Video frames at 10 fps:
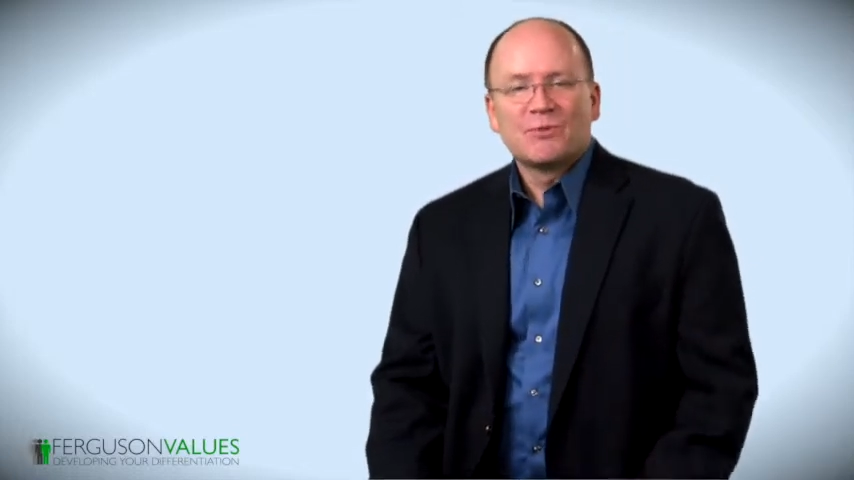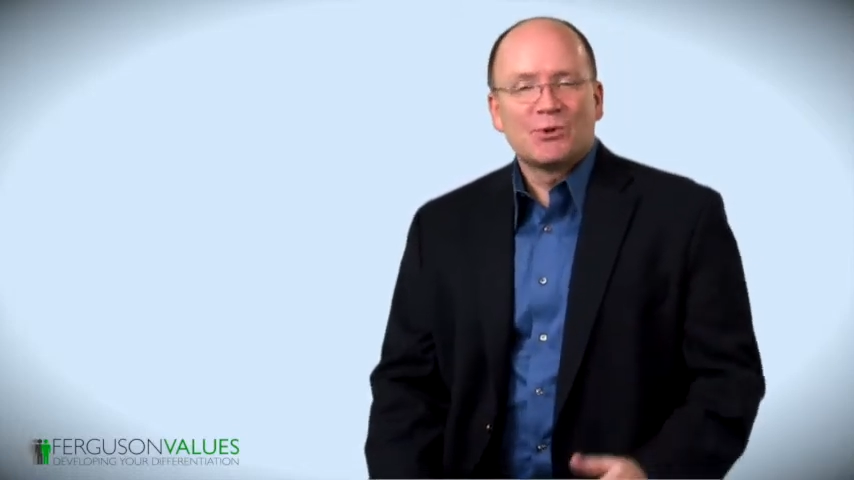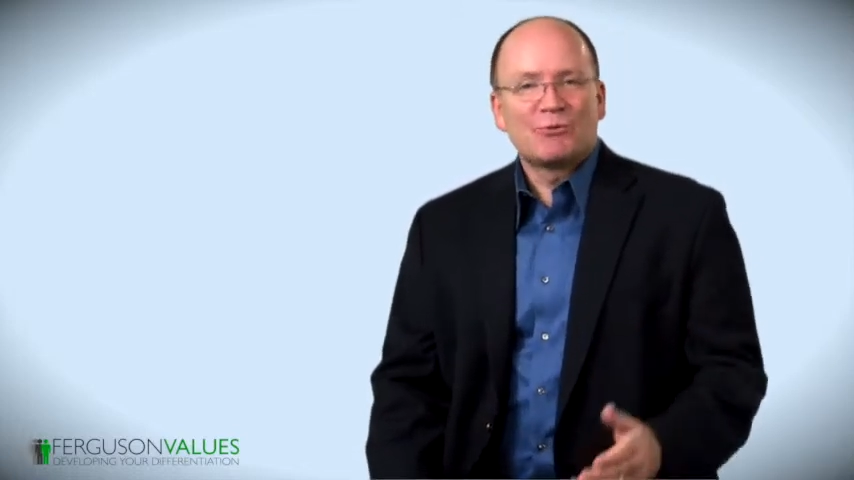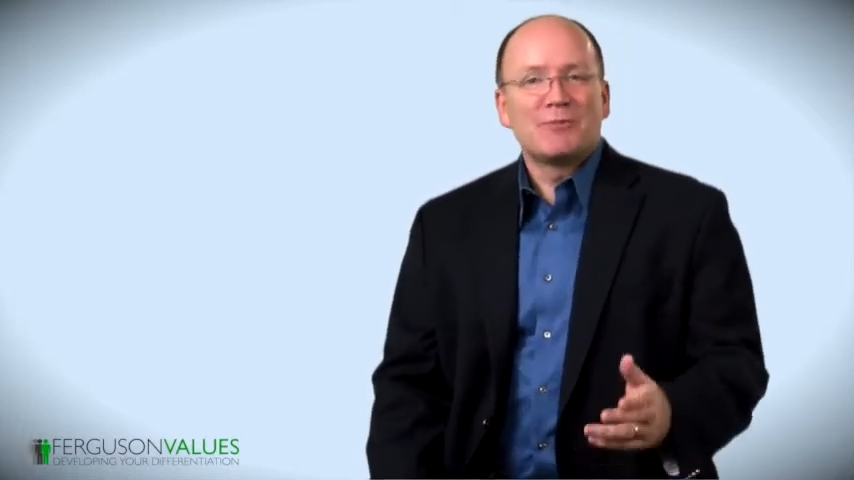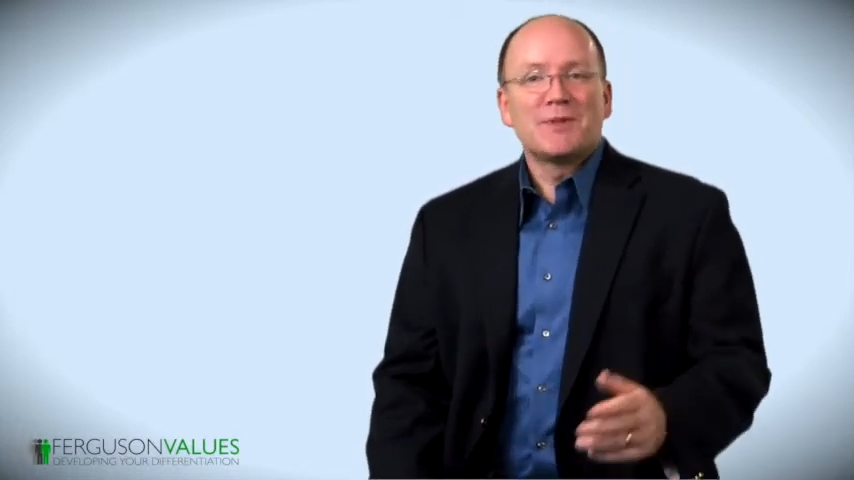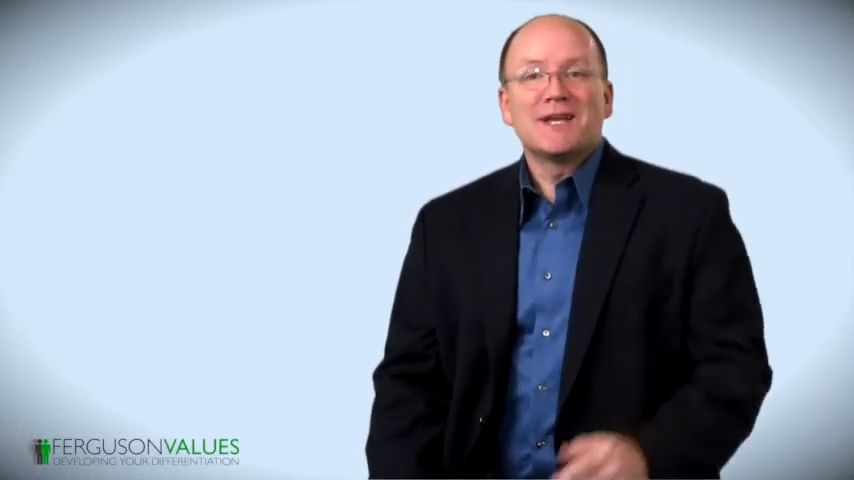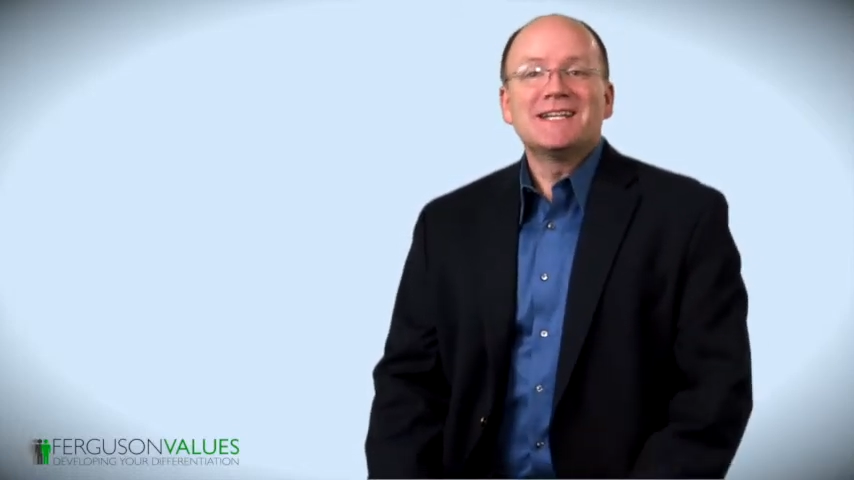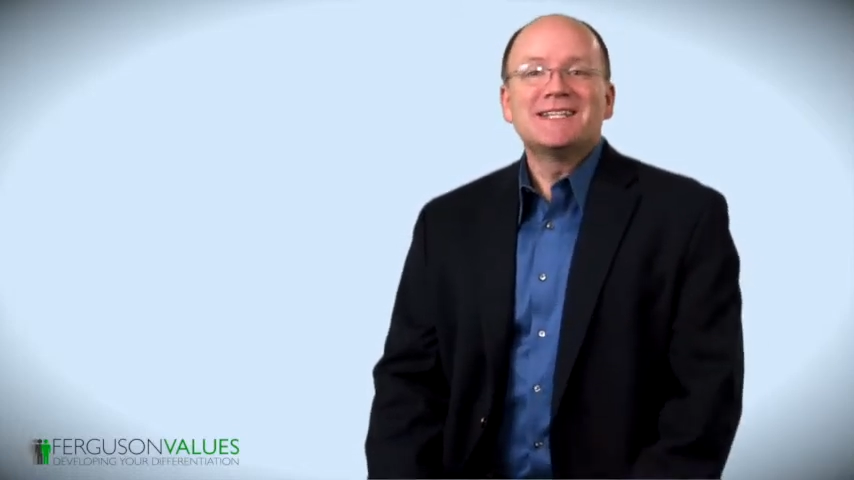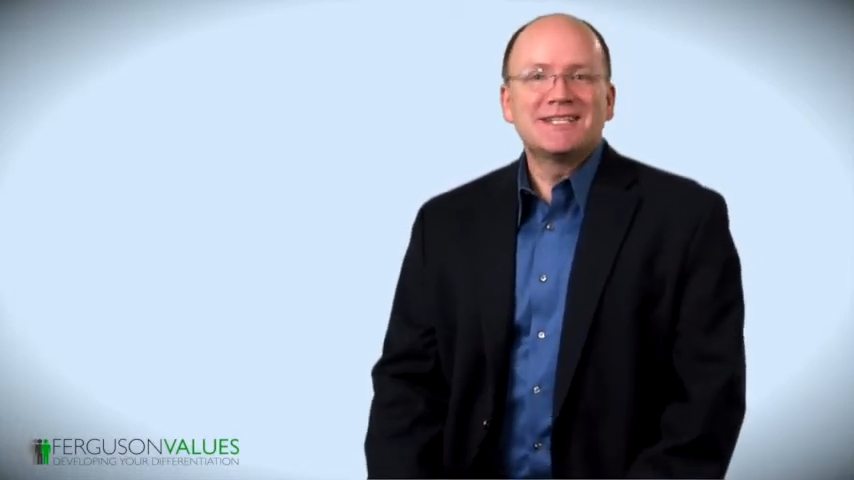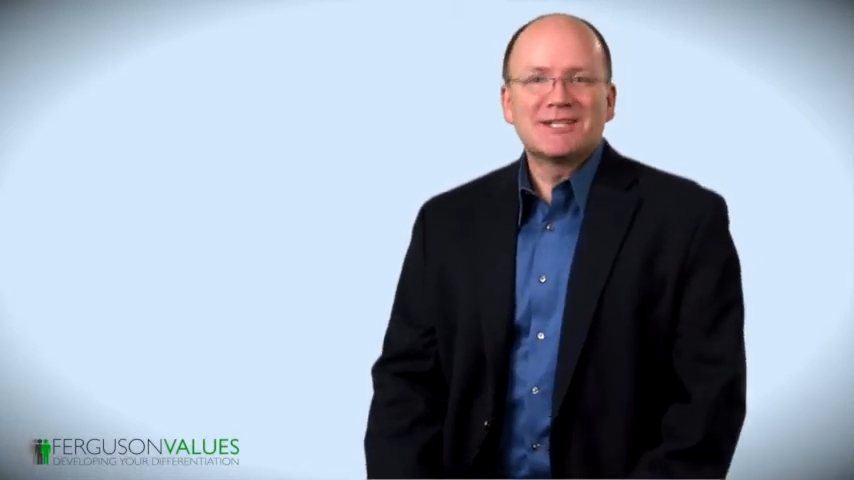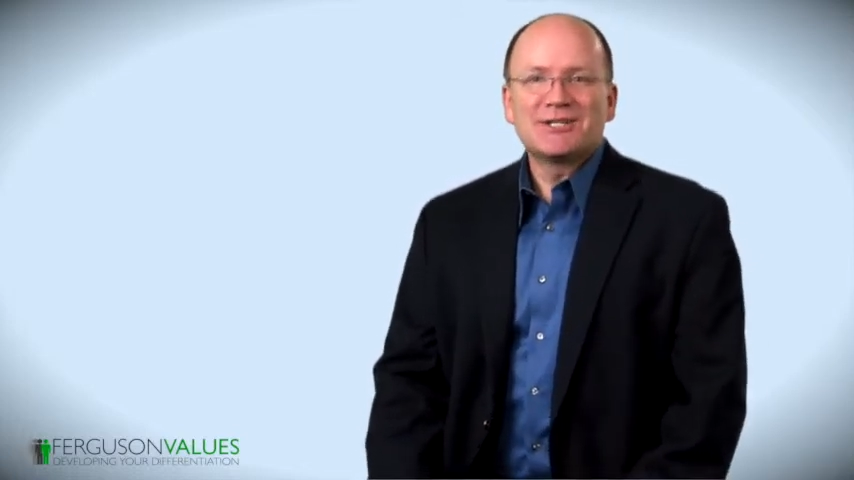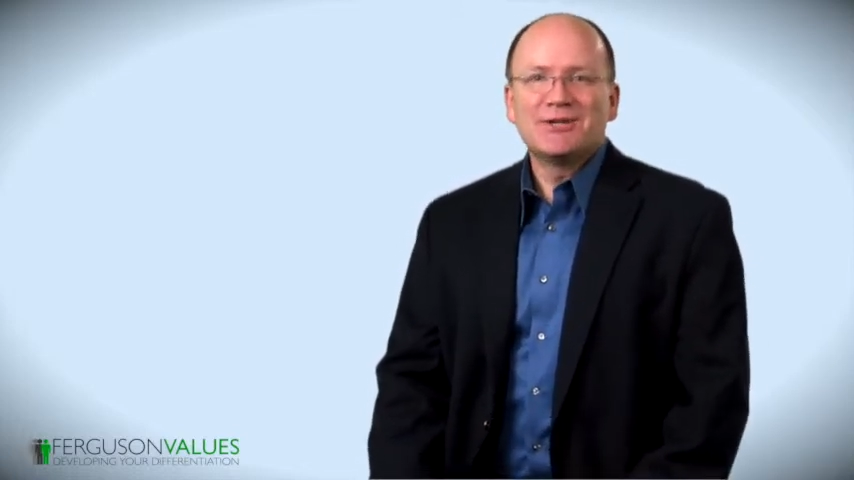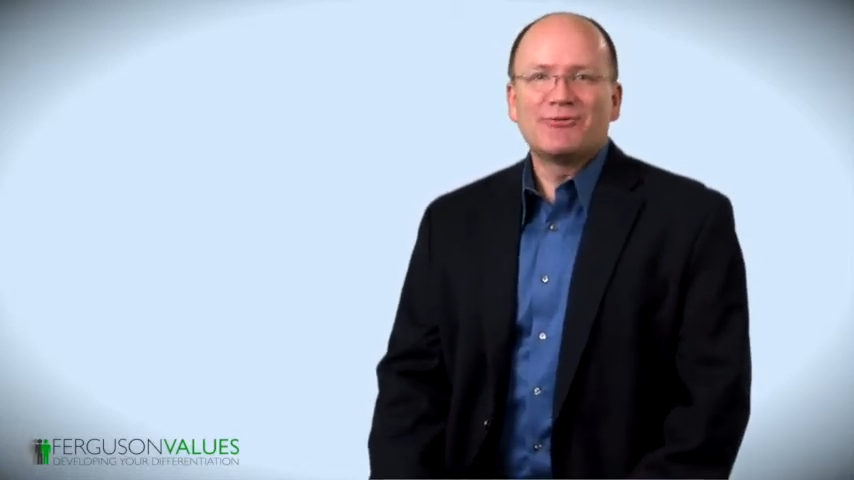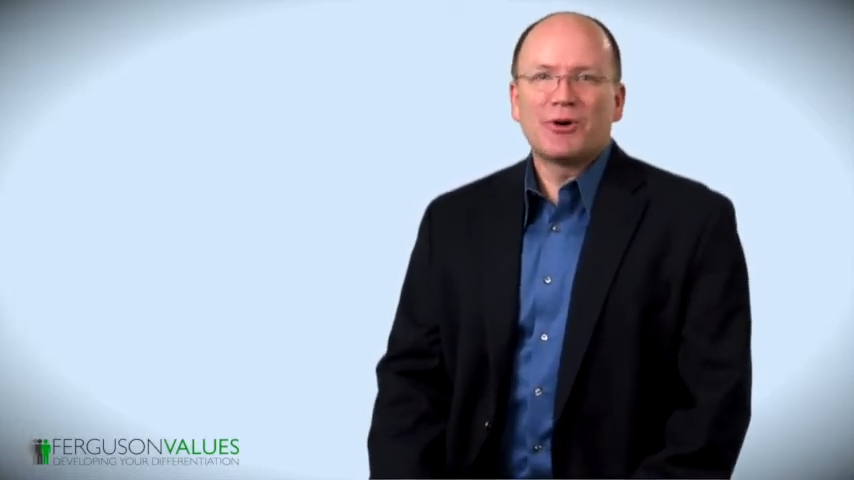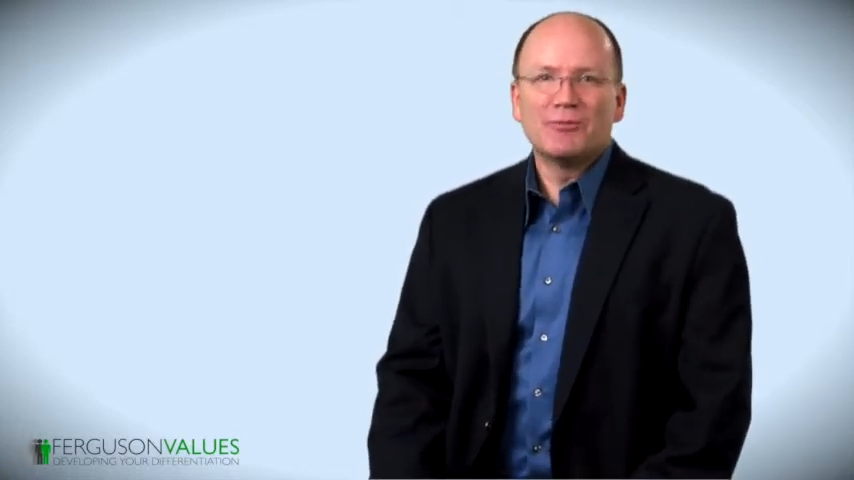Or from the
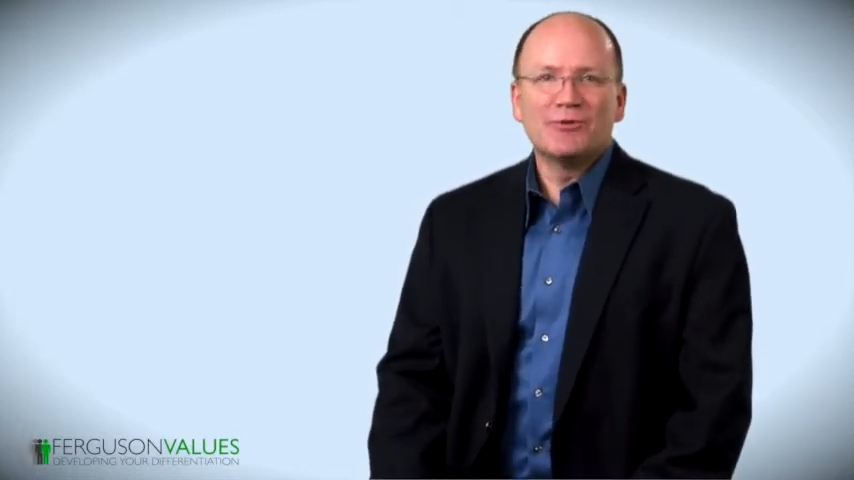1964